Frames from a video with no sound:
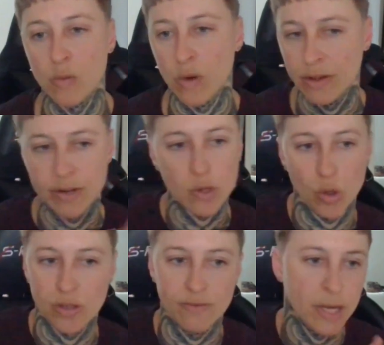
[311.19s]
whether it's
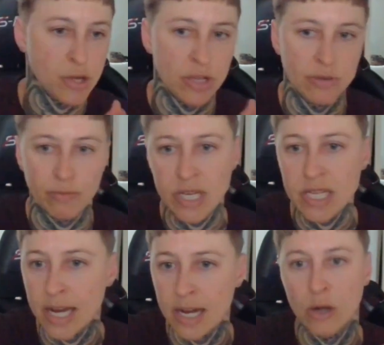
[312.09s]
cultivation,
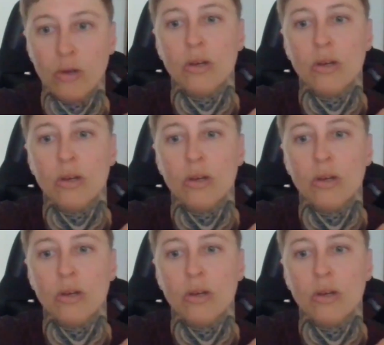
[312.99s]
retail,